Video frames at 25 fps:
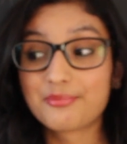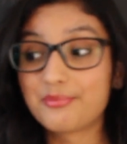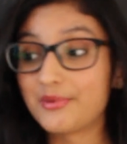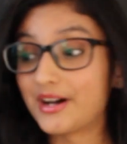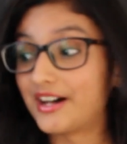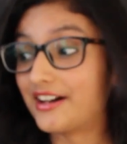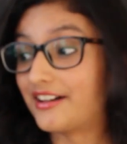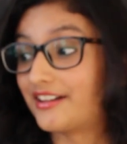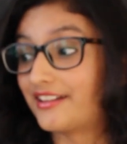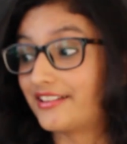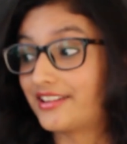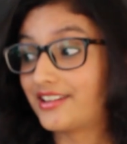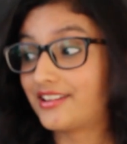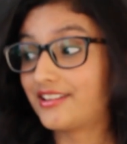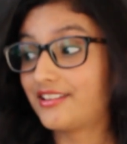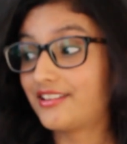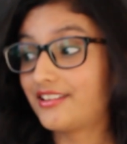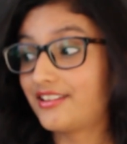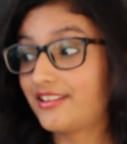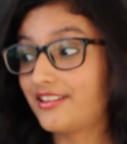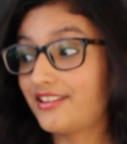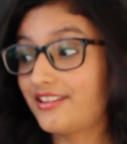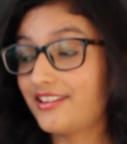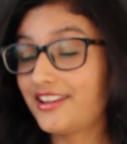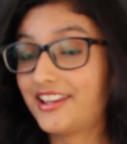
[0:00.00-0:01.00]
but
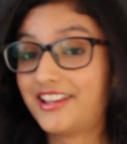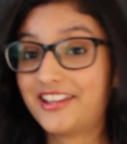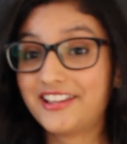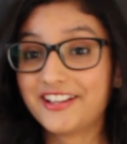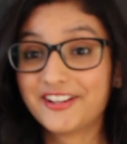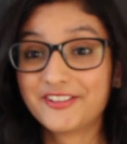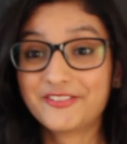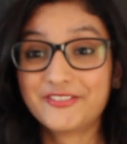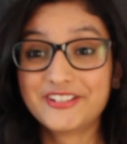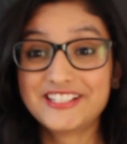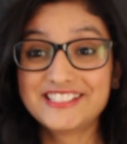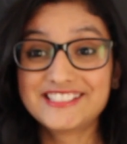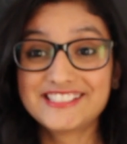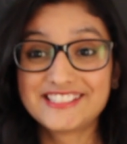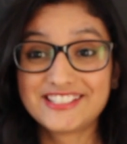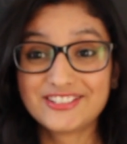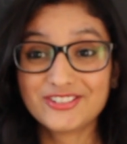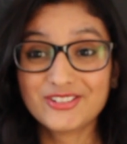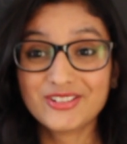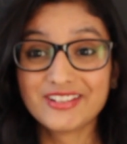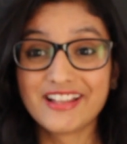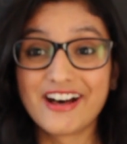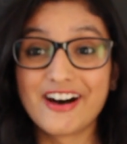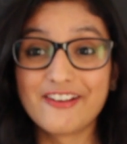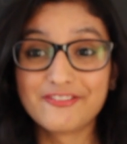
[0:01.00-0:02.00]
we
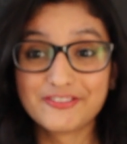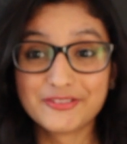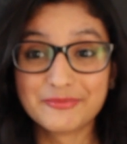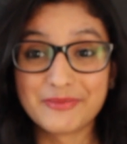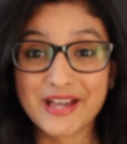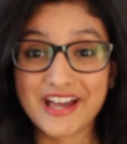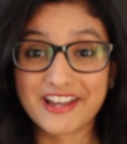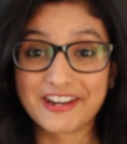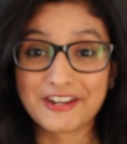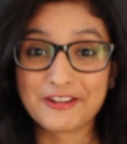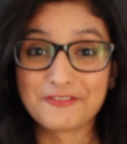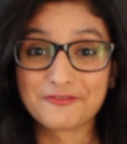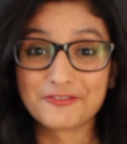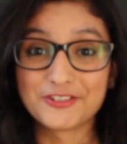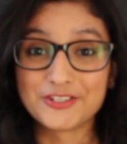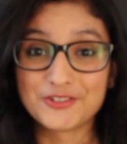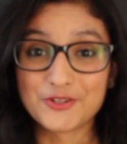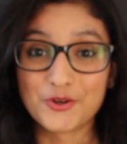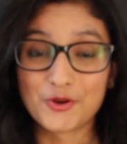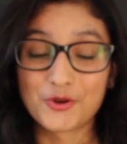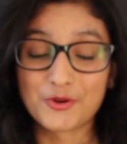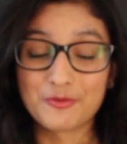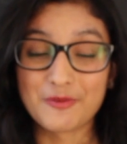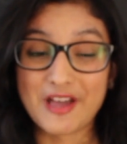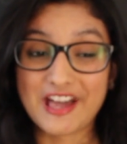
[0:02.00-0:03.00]
still laugh about it if we
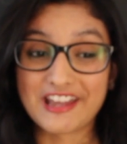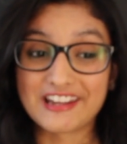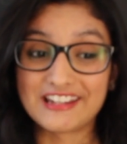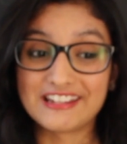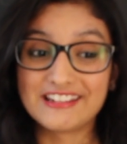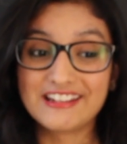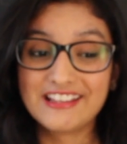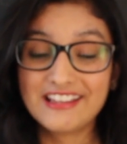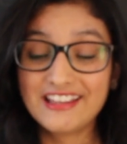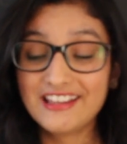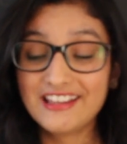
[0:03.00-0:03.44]
talk about it.